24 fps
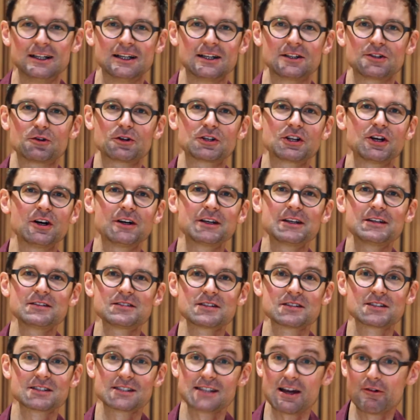
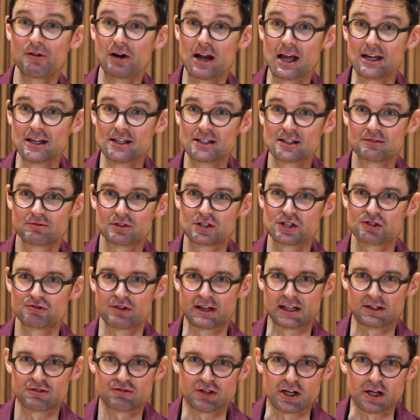Dohnányi's Serenade for
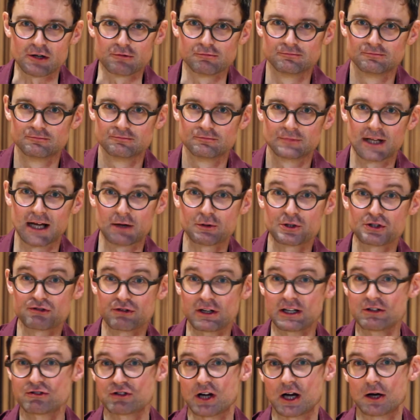String Trio. Now, a
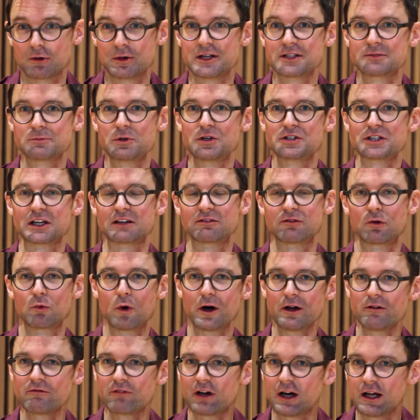string trio is music for
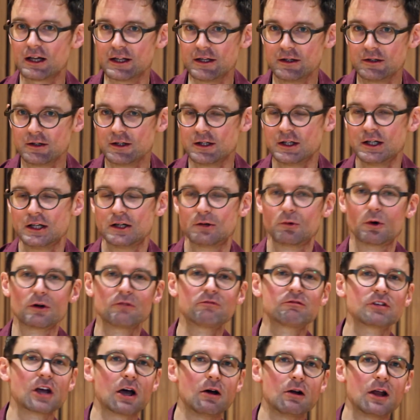one violin, one
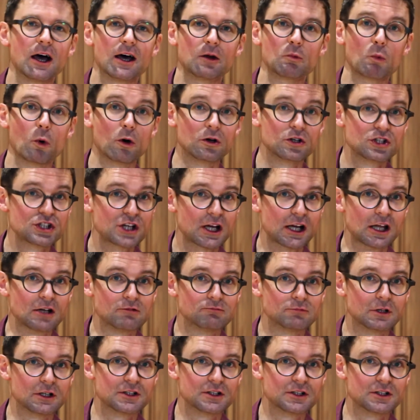viola and one cello.